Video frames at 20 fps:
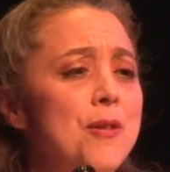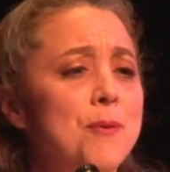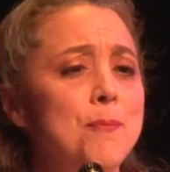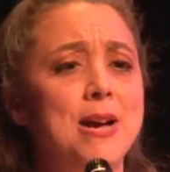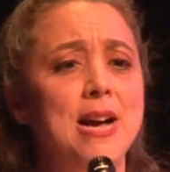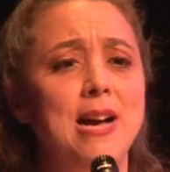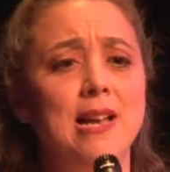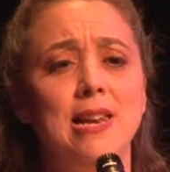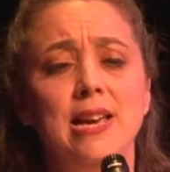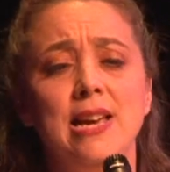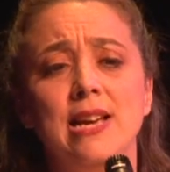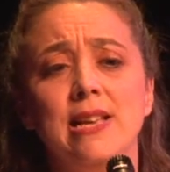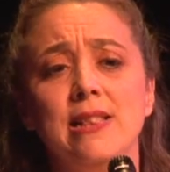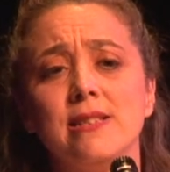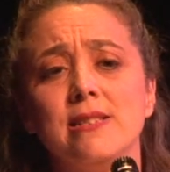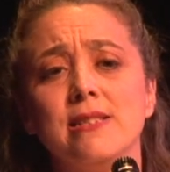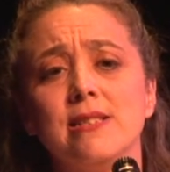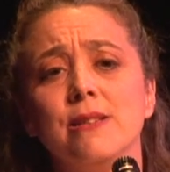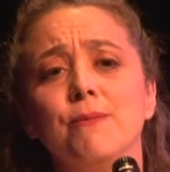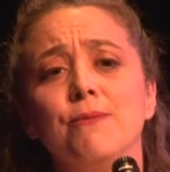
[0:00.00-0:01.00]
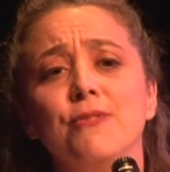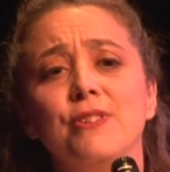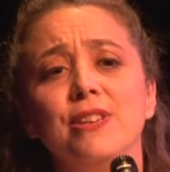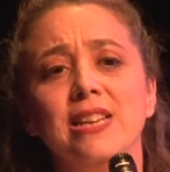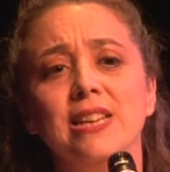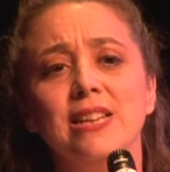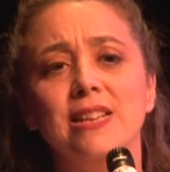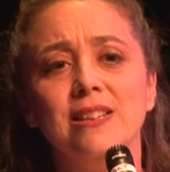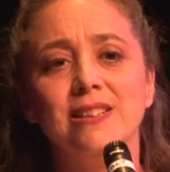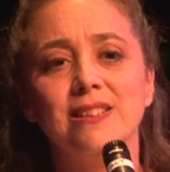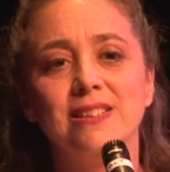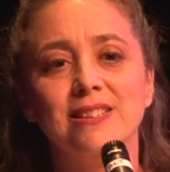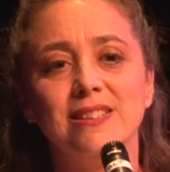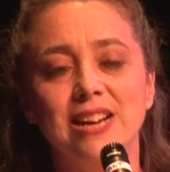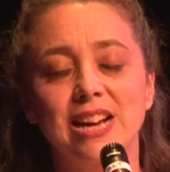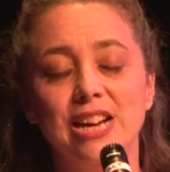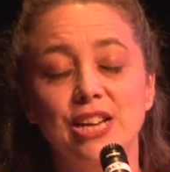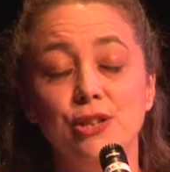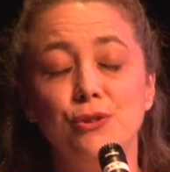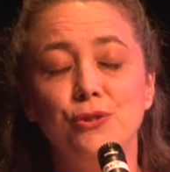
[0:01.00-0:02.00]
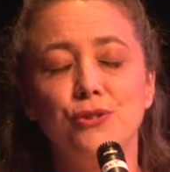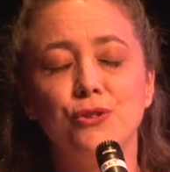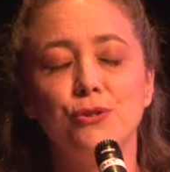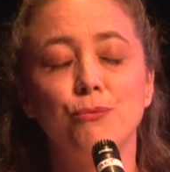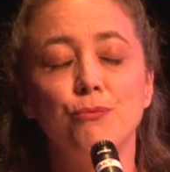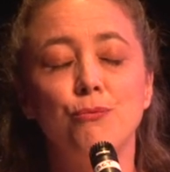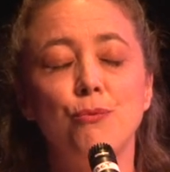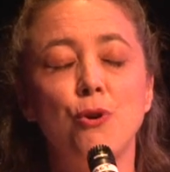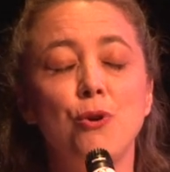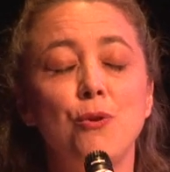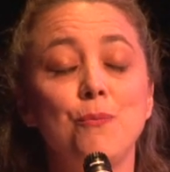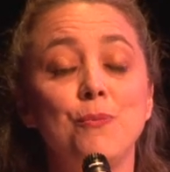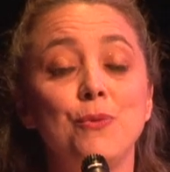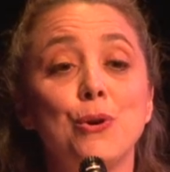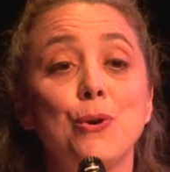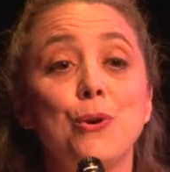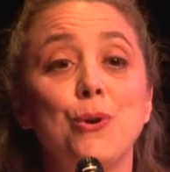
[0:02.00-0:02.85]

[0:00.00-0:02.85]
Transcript: the ballet, the symphony. I used to roam the